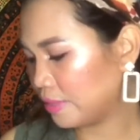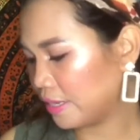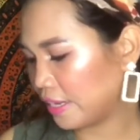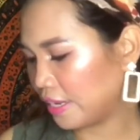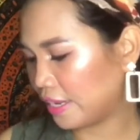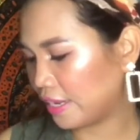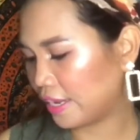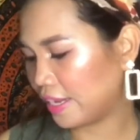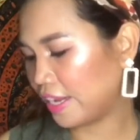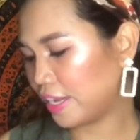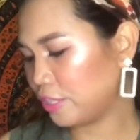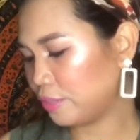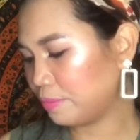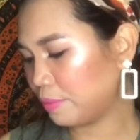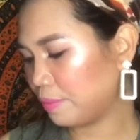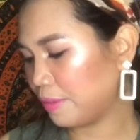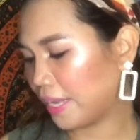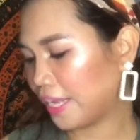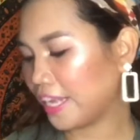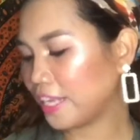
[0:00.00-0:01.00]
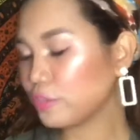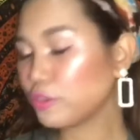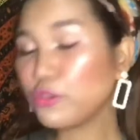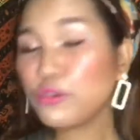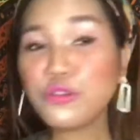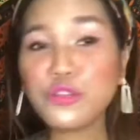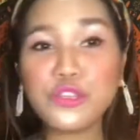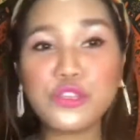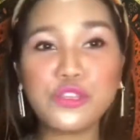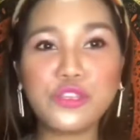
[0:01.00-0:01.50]
Ano pa ba?
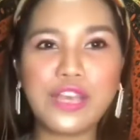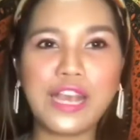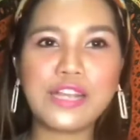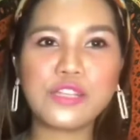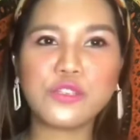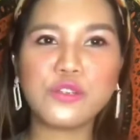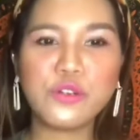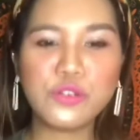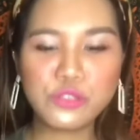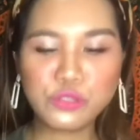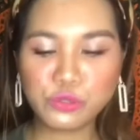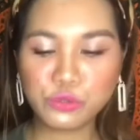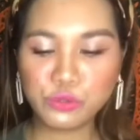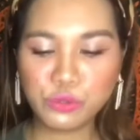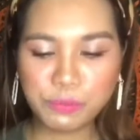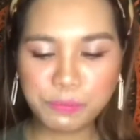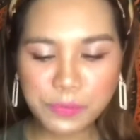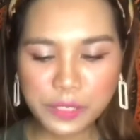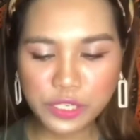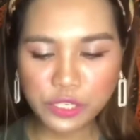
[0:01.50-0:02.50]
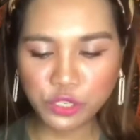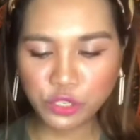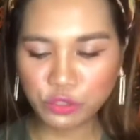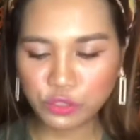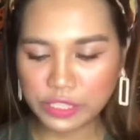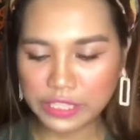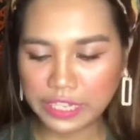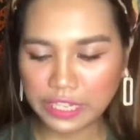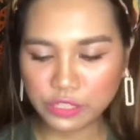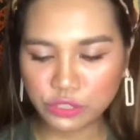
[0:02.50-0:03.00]
Ito, super cute
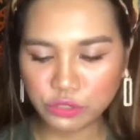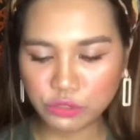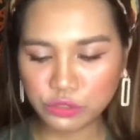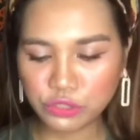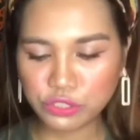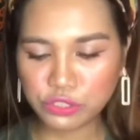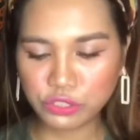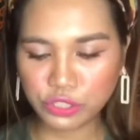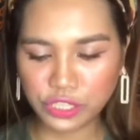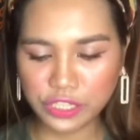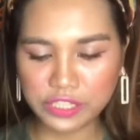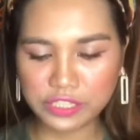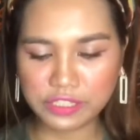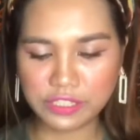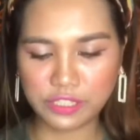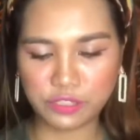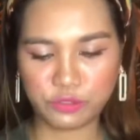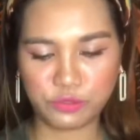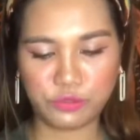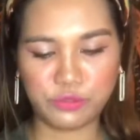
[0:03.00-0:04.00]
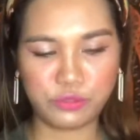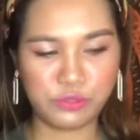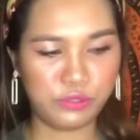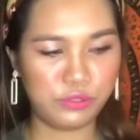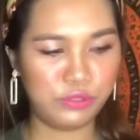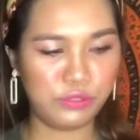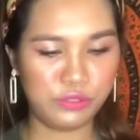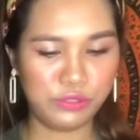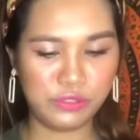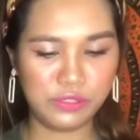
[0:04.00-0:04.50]
na itong skirt na to.
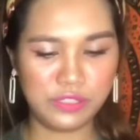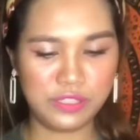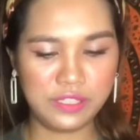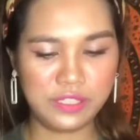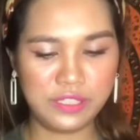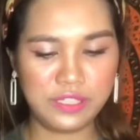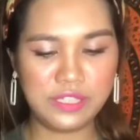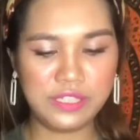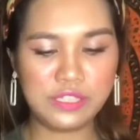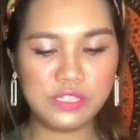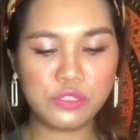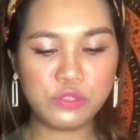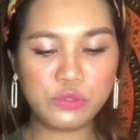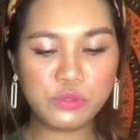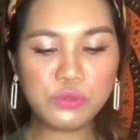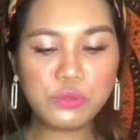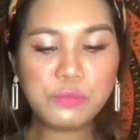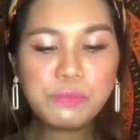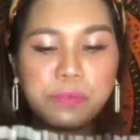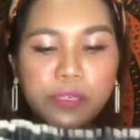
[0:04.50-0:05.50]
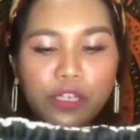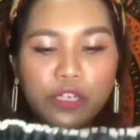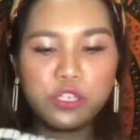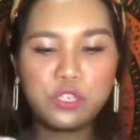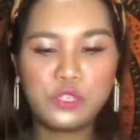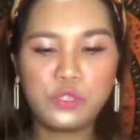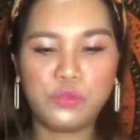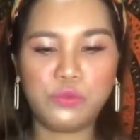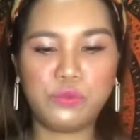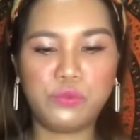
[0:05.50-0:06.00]
Super
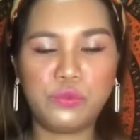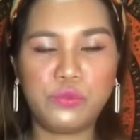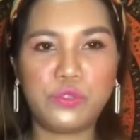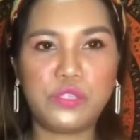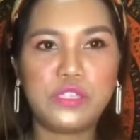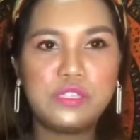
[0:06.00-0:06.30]
cute.